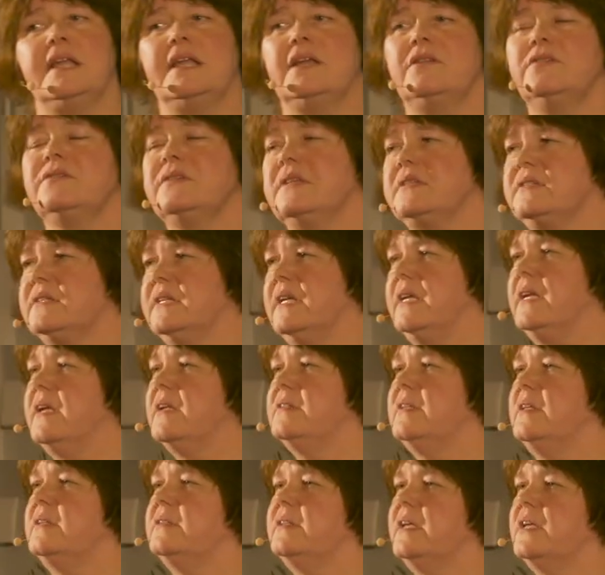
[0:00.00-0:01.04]
really interesting
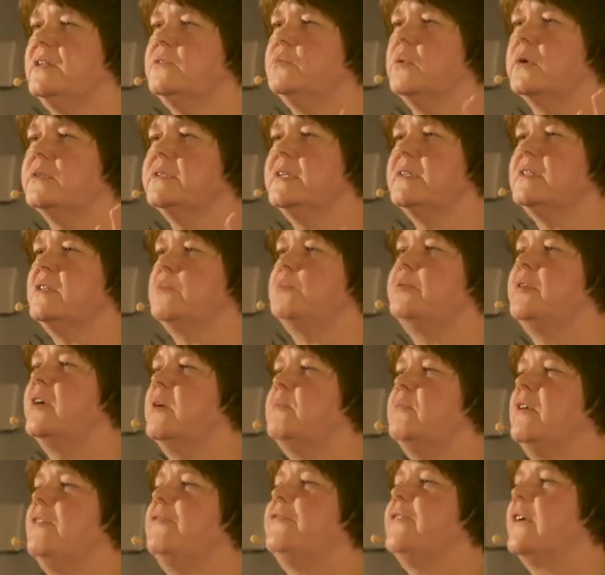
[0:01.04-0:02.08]
because he says, what is the
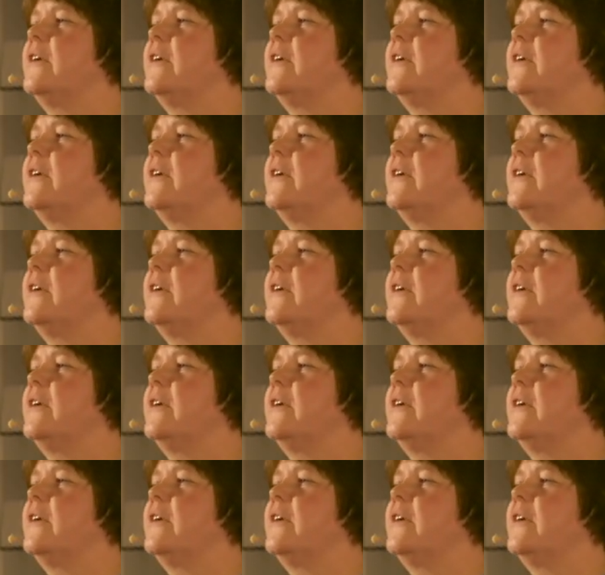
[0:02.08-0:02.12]
primary